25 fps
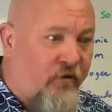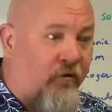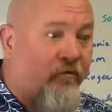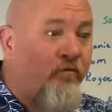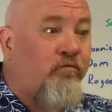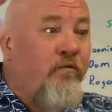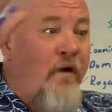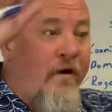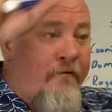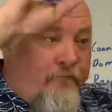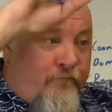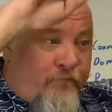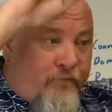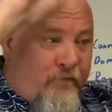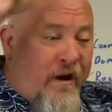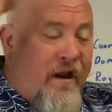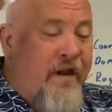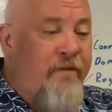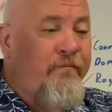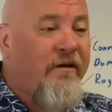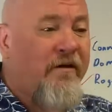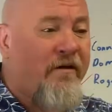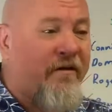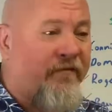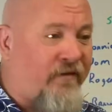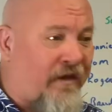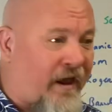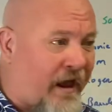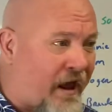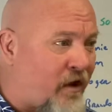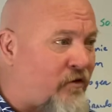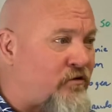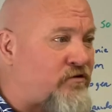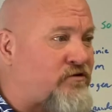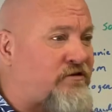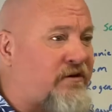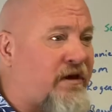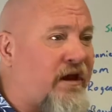rough framing of the
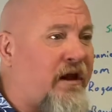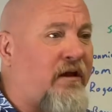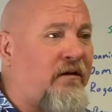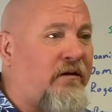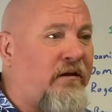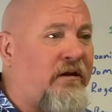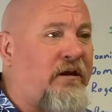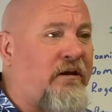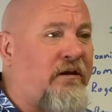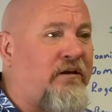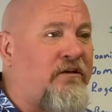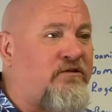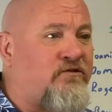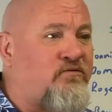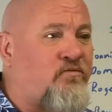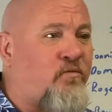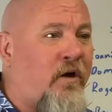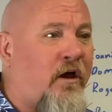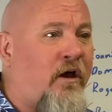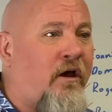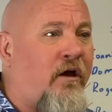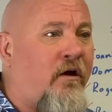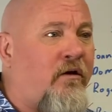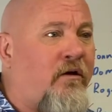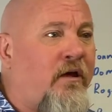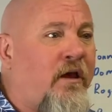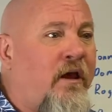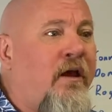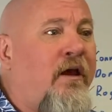house can't leak as well.